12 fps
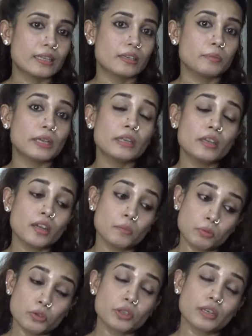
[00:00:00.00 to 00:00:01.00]
I did my
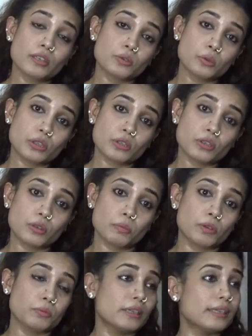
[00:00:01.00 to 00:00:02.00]
post-graduation
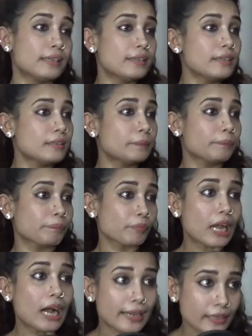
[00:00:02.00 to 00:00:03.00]
diploma in
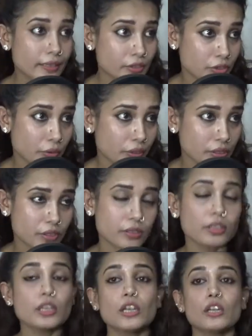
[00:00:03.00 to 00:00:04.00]
higher
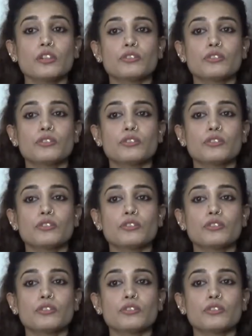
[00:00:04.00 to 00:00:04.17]
education. Okay.